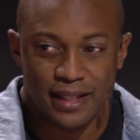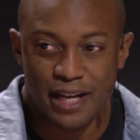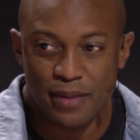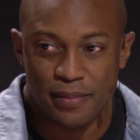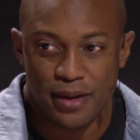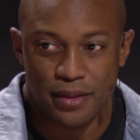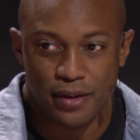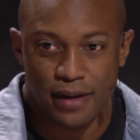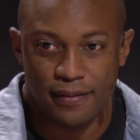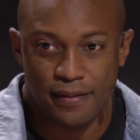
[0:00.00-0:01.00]
like my
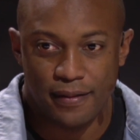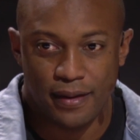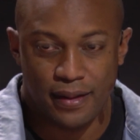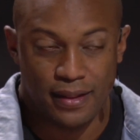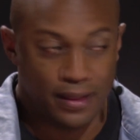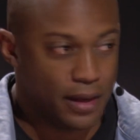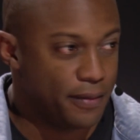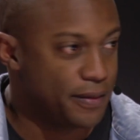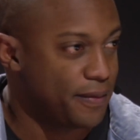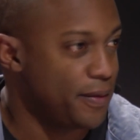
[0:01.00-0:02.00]
mother, I've loved